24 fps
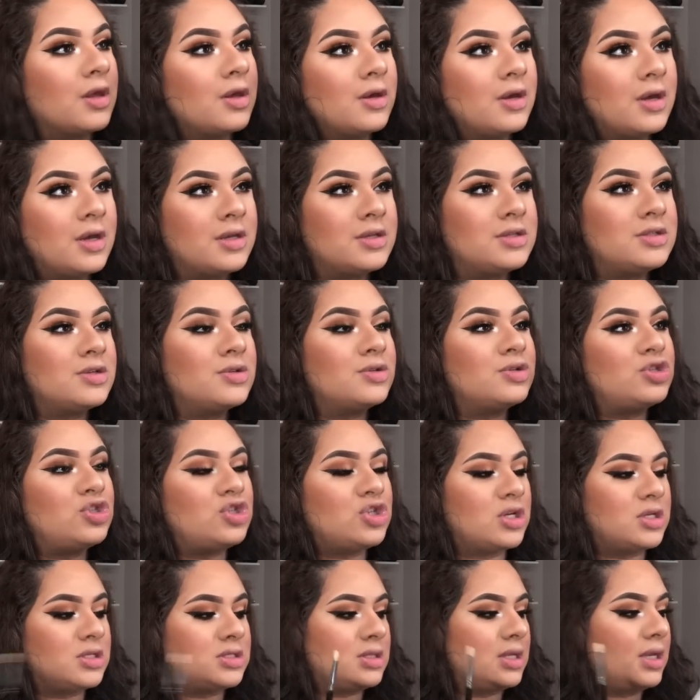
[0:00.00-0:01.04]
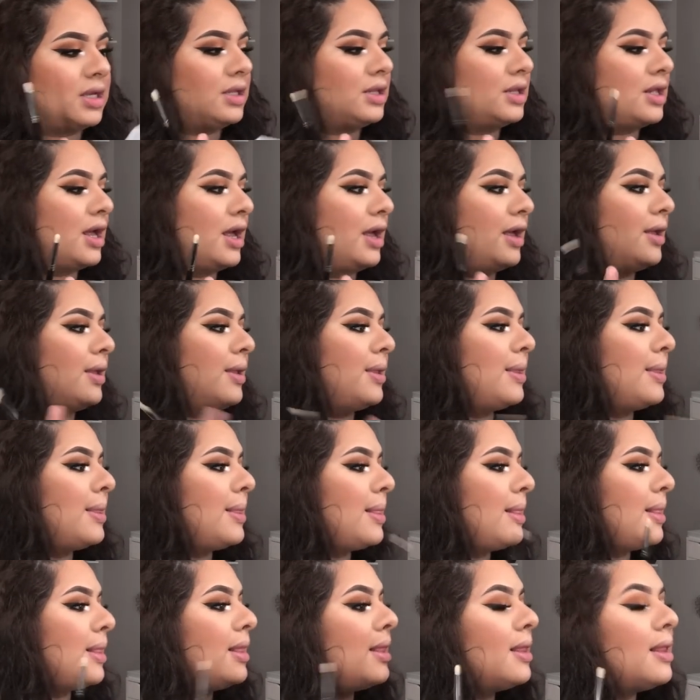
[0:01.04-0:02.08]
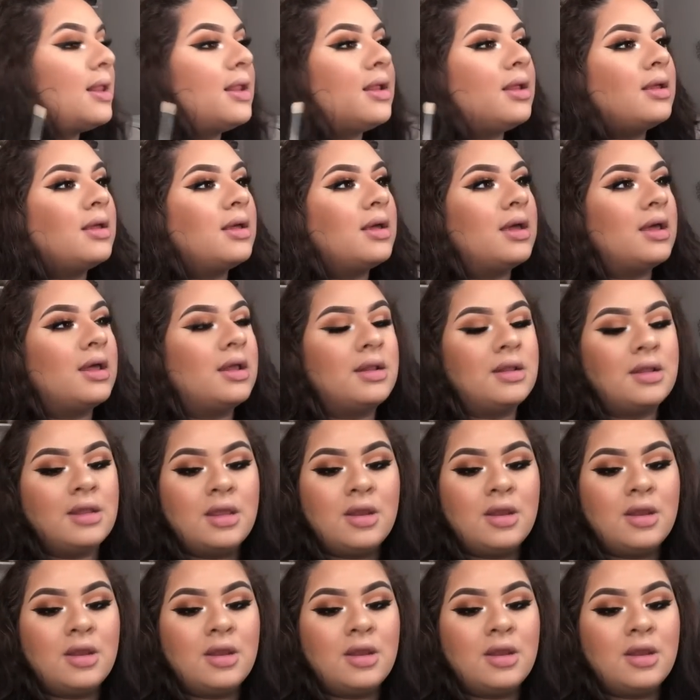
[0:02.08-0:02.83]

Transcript: Okay, so just like that. And